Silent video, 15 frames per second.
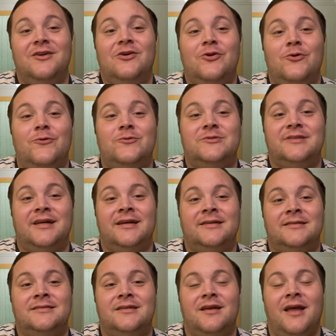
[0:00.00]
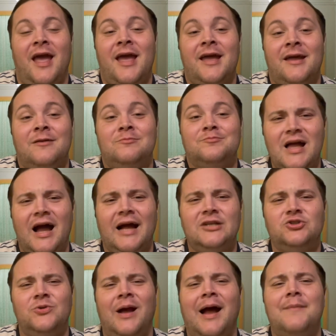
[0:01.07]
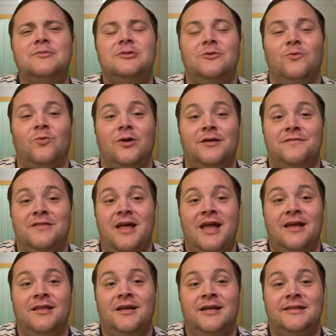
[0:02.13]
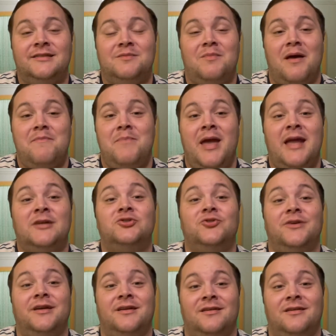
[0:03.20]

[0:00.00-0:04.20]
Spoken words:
who says, hey, I trapped one of the aliens in my pantry.